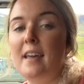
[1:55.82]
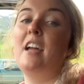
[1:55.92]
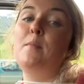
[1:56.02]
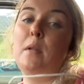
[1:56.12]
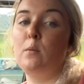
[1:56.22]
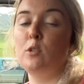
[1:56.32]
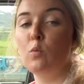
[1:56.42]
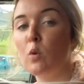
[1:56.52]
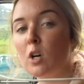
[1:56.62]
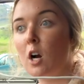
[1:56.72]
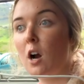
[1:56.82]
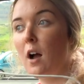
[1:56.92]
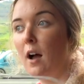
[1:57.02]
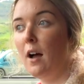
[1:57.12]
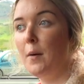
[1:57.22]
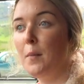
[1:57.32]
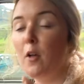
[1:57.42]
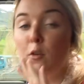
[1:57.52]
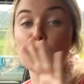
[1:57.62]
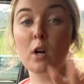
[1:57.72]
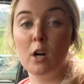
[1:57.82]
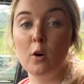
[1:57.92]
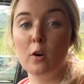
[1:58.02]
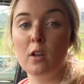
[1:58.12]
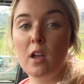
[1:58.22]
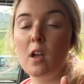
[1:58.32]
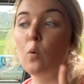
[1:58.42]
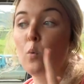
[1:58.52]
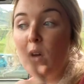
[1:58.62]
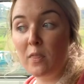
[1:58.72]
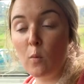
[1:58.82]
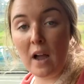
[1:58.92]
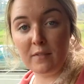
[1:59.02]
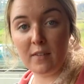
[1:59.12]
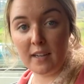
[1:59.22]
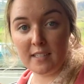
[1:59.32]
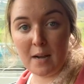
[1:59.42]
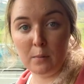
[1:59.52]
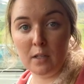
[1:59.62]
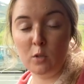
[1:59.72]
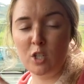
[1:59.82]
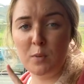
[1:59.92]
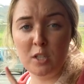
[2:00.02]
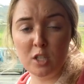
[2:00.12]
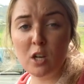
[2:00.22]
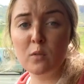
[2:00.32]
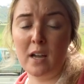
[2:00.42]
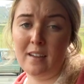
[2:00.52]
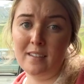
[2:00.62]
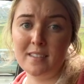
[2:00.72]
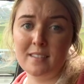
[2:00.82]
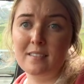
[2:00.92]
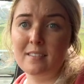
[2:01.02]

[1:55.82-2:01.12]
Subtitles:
and I've been able to work on the road with the Wi-Fi tablet, which has been so nice.